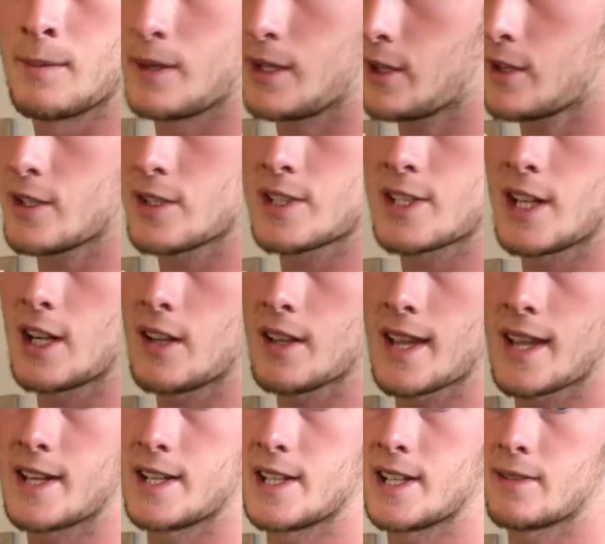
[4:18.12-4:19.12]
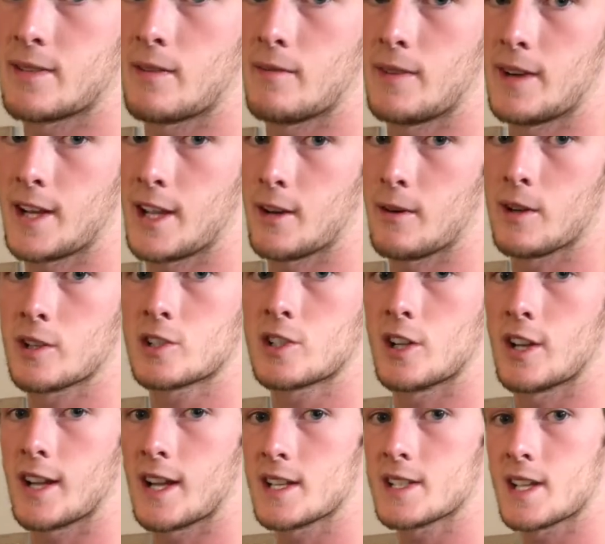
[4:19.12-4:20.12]
but you can see all that in a different video. I'll show
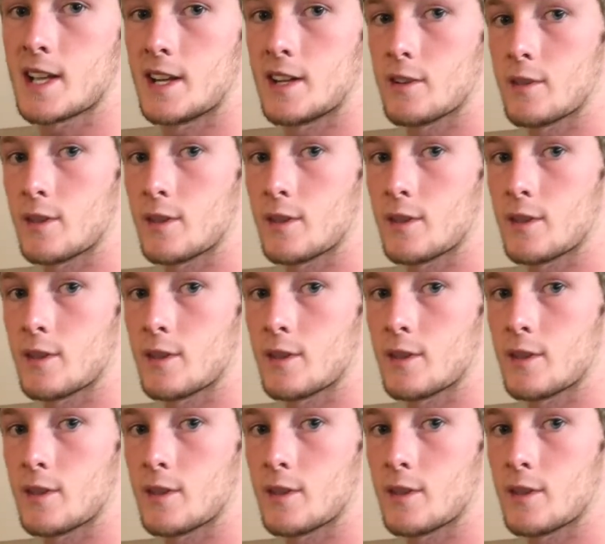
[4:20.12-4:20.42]
you guys how to do